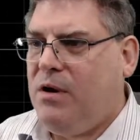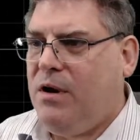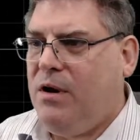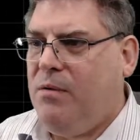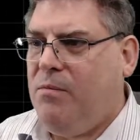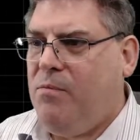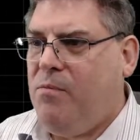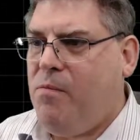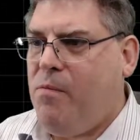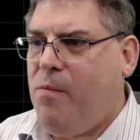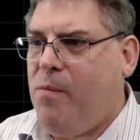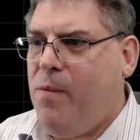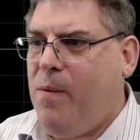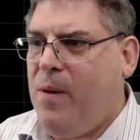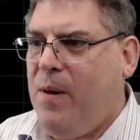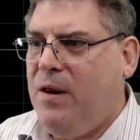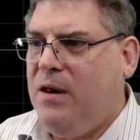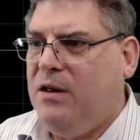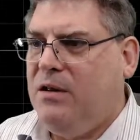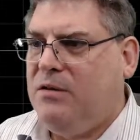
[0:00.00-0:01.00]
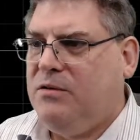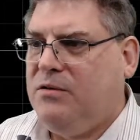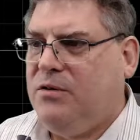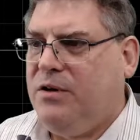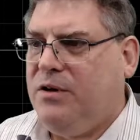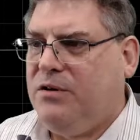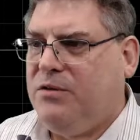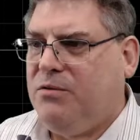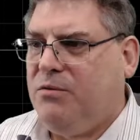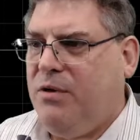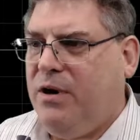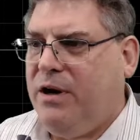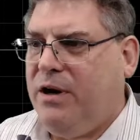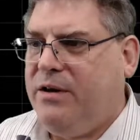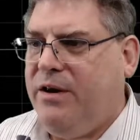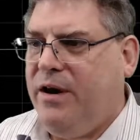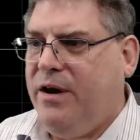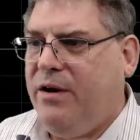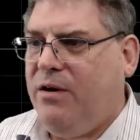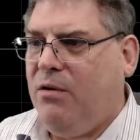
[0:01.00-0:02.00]
Okay. There's a
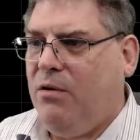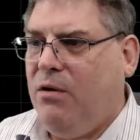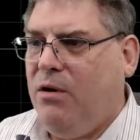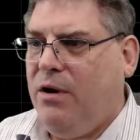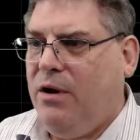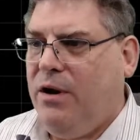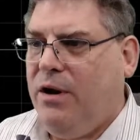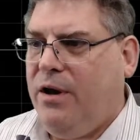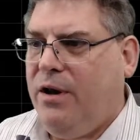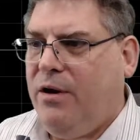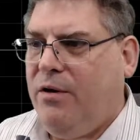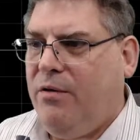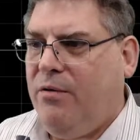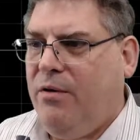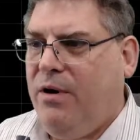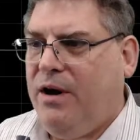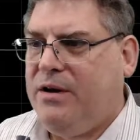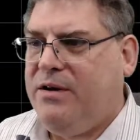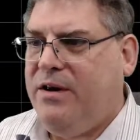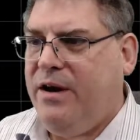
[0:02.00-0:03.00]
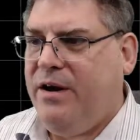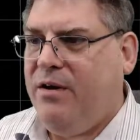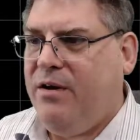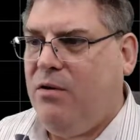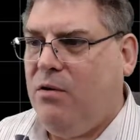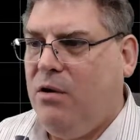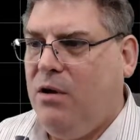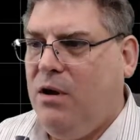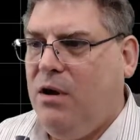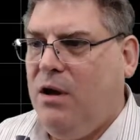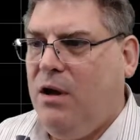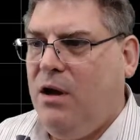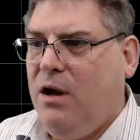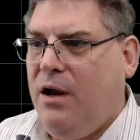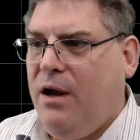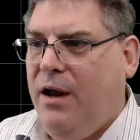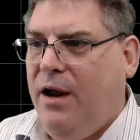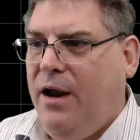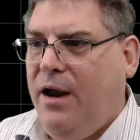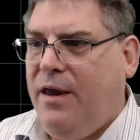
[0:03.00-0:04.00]
rectangle and a rectangle,
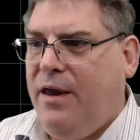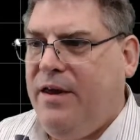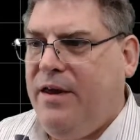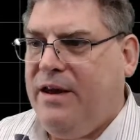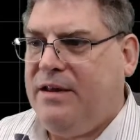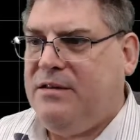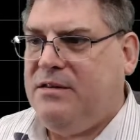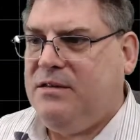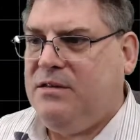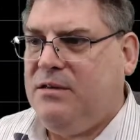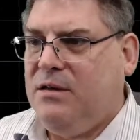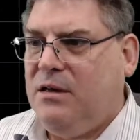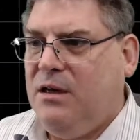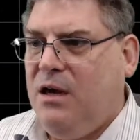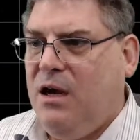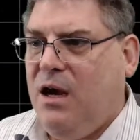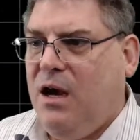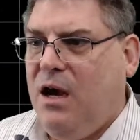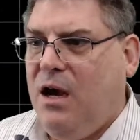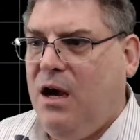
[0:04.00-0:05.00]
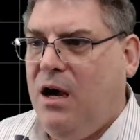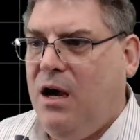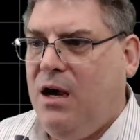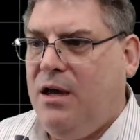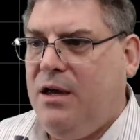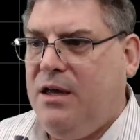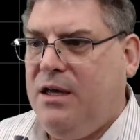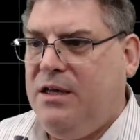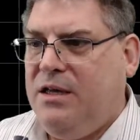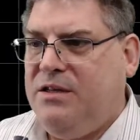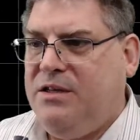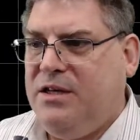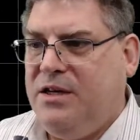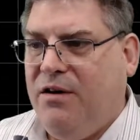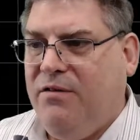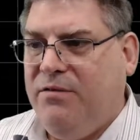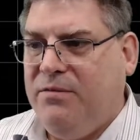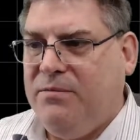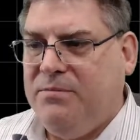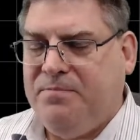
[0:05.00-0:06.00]
and that's easy
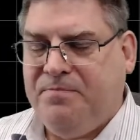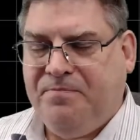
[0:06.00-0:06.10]
enough.